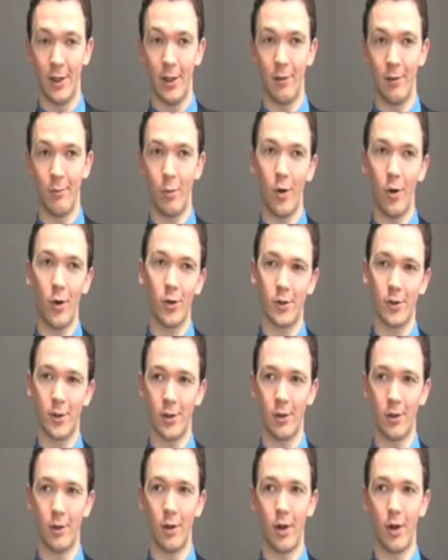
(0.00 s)
You have parks
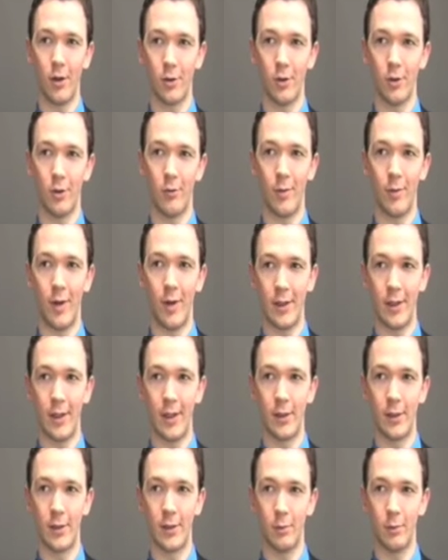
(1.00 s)
that are locked off by
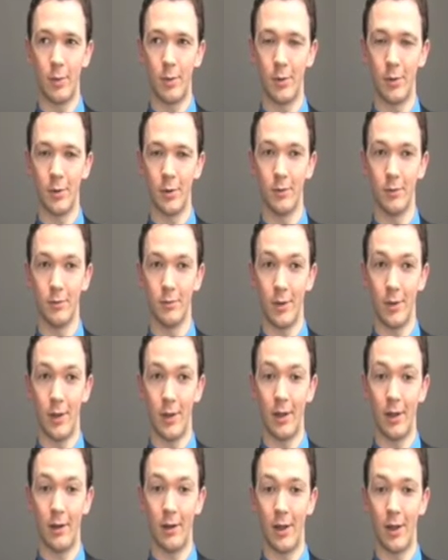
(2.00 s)
gates and people
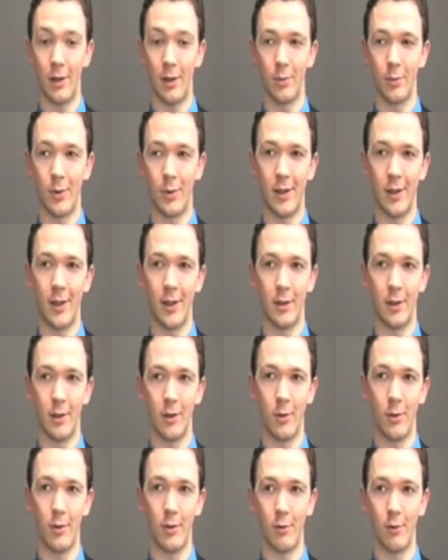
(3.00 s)
then end up getting into
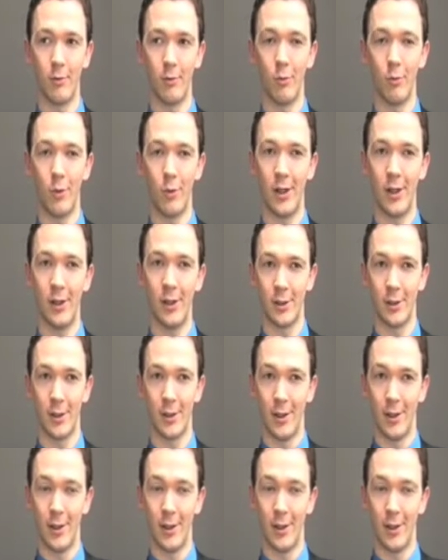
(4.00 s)
them through their own ways